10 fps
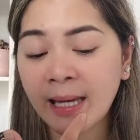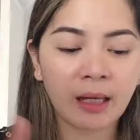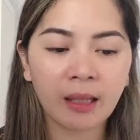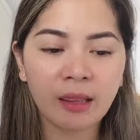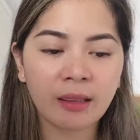
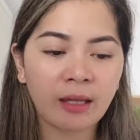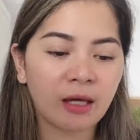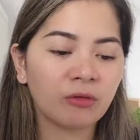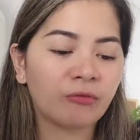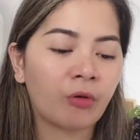And
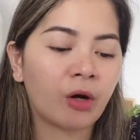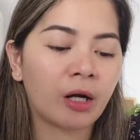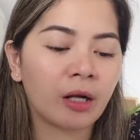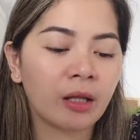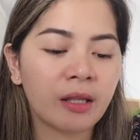then
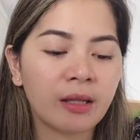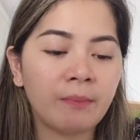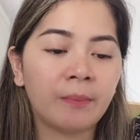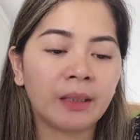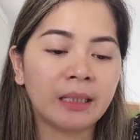for the
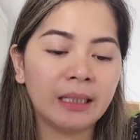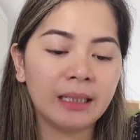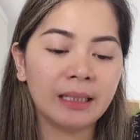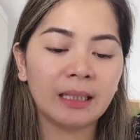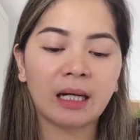
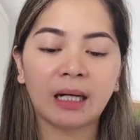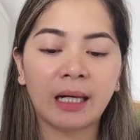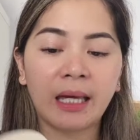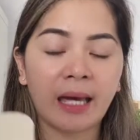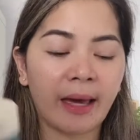Marine
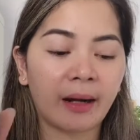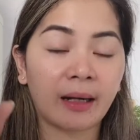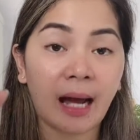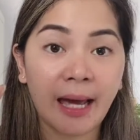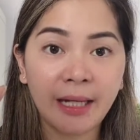
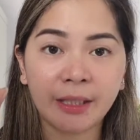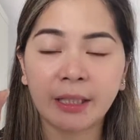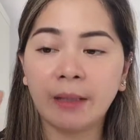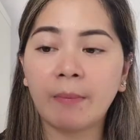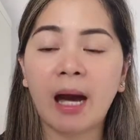Care eye
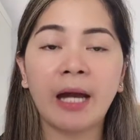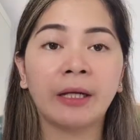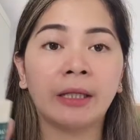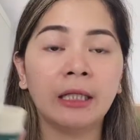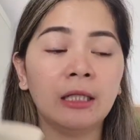cream,
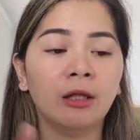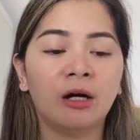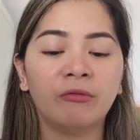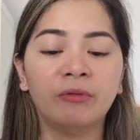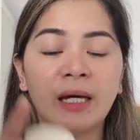I really
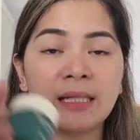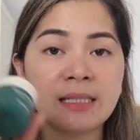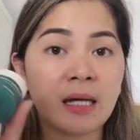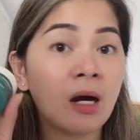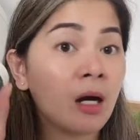love the
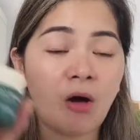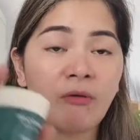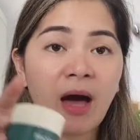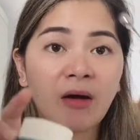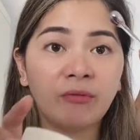idea of
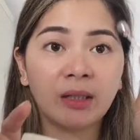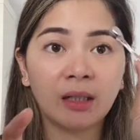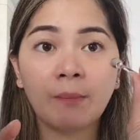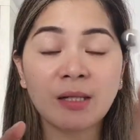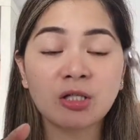having
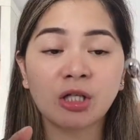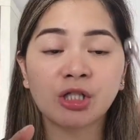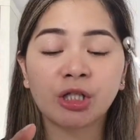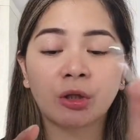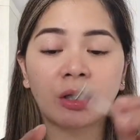
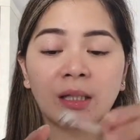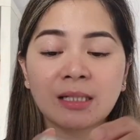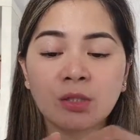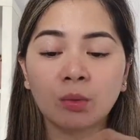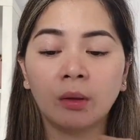massager or a
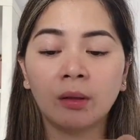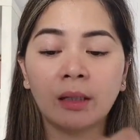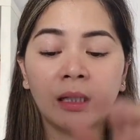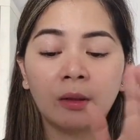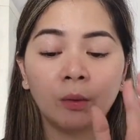tool
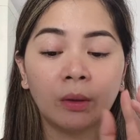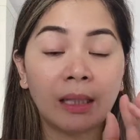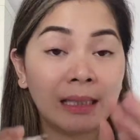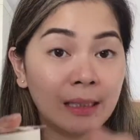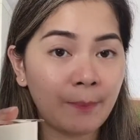
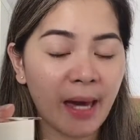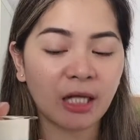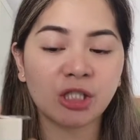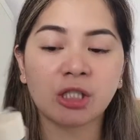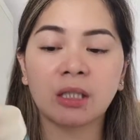included in the
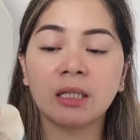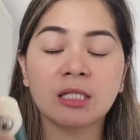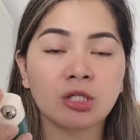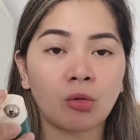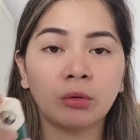packaging.
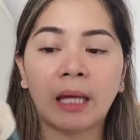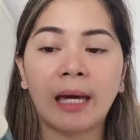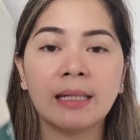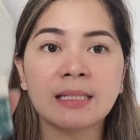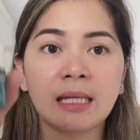It's so
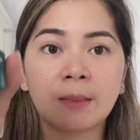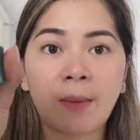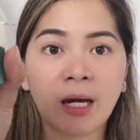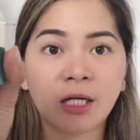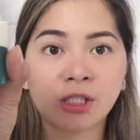nice, and the
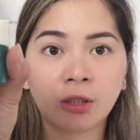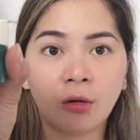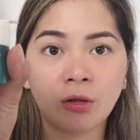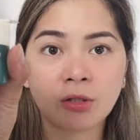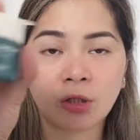packaging
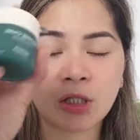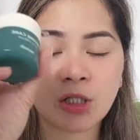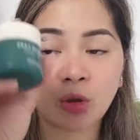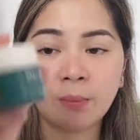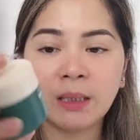also, it's
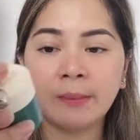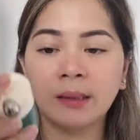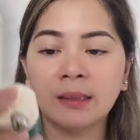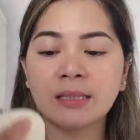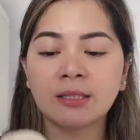so
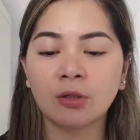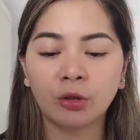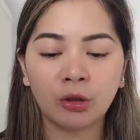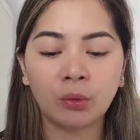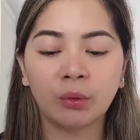minimalist, so
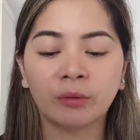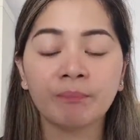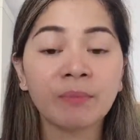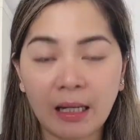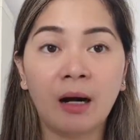cute.
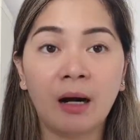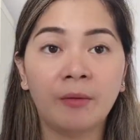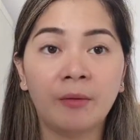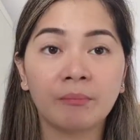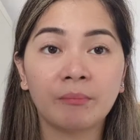
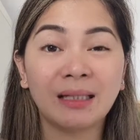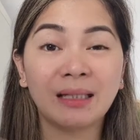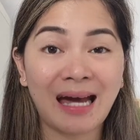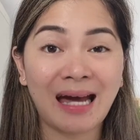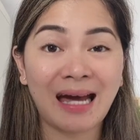
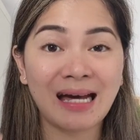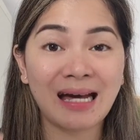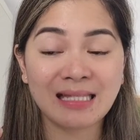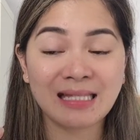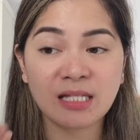But it
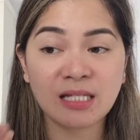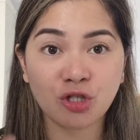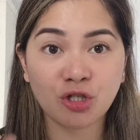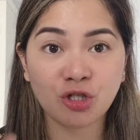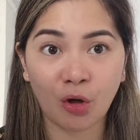has this
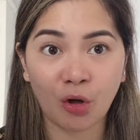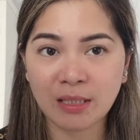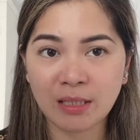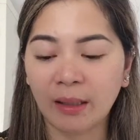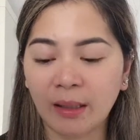
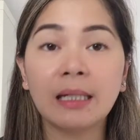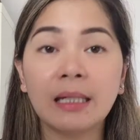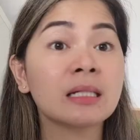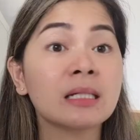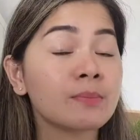strong smell.
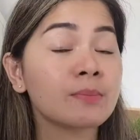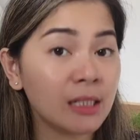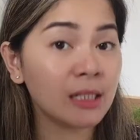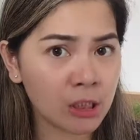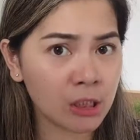The
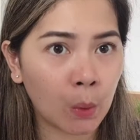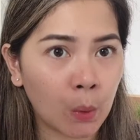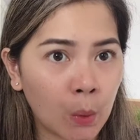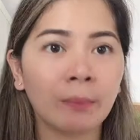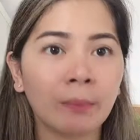smell is
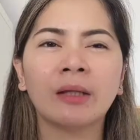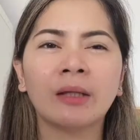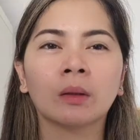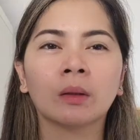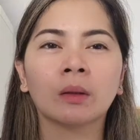good, but
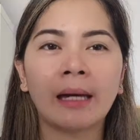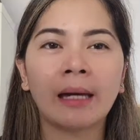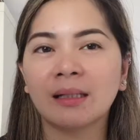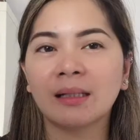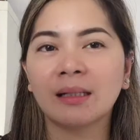I don't
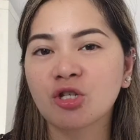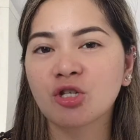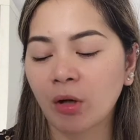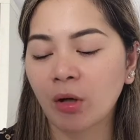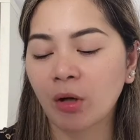like that
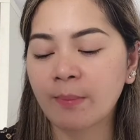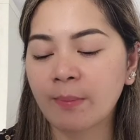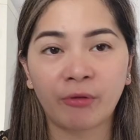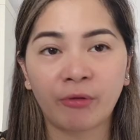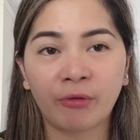strong
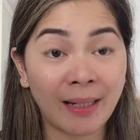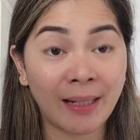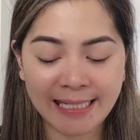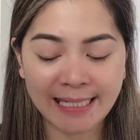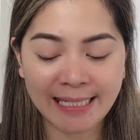smell for
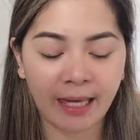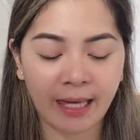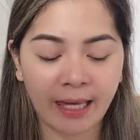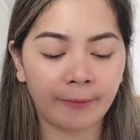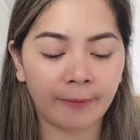my
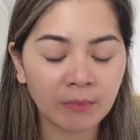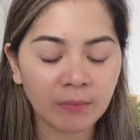skincare.